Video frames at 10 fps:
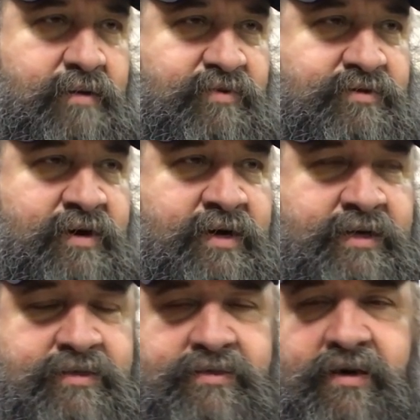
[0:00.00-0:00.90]
been trying
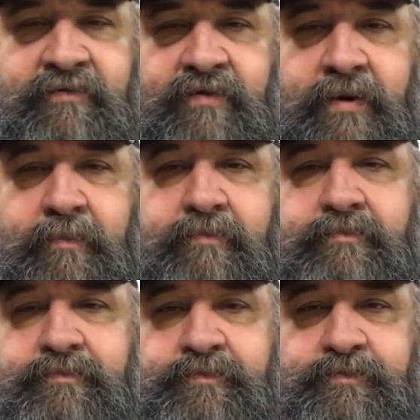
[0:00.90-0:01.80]
to get stuff up,
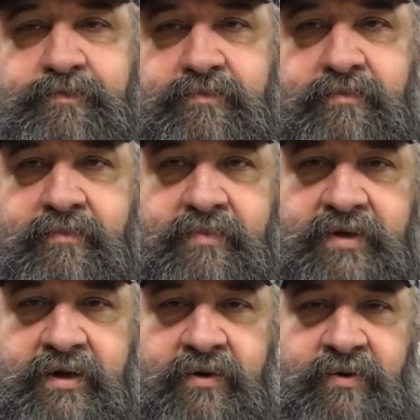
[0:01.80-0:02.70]

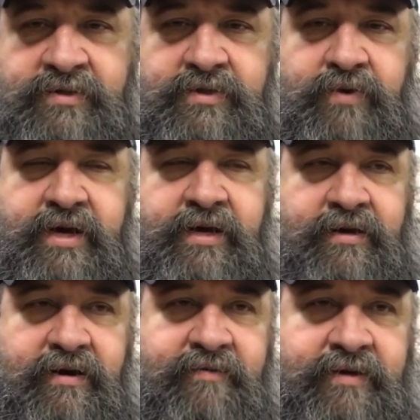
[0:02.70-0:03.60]
you know, once a
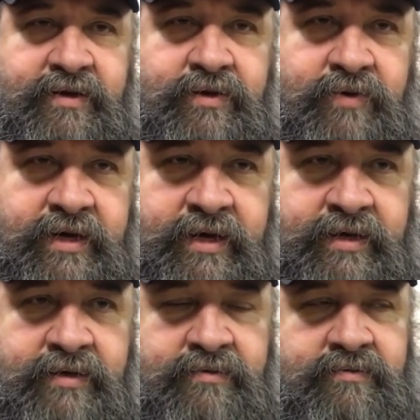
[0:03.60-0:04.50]
week or every other
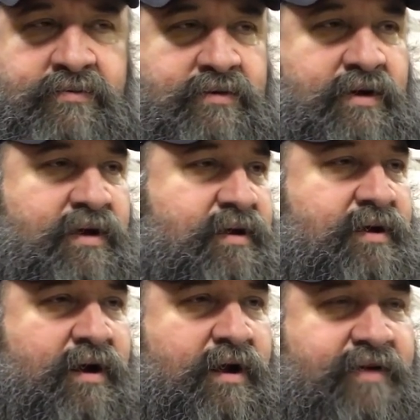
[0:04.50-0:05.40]
week, and
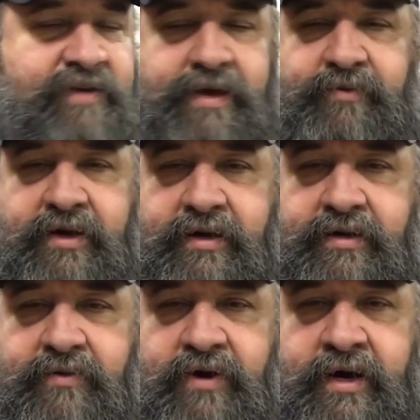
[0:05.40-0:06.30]
life keeps
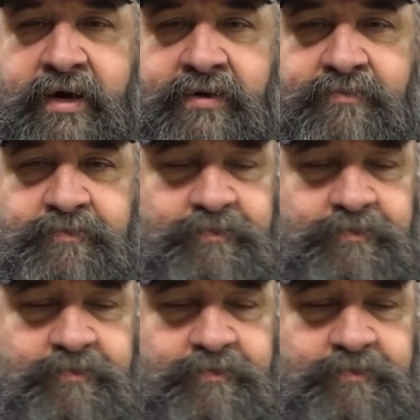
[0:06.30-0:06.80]
getting in the way.